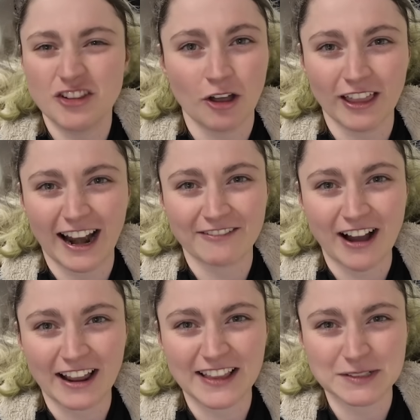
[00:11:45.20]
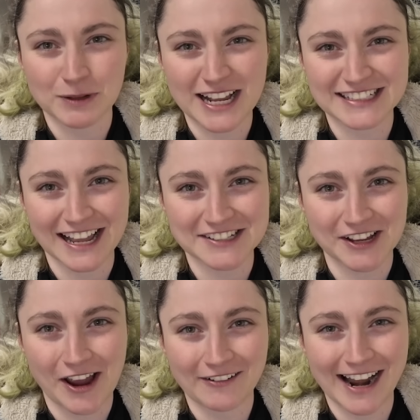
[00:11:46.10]
Not that I find this place that
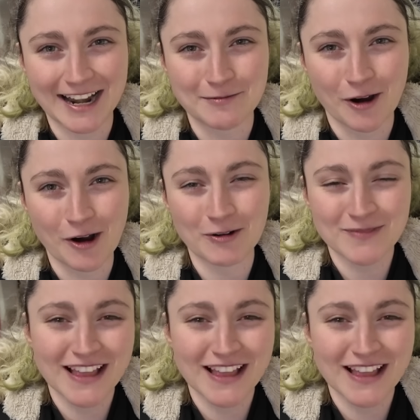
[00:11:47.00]
scary anymore.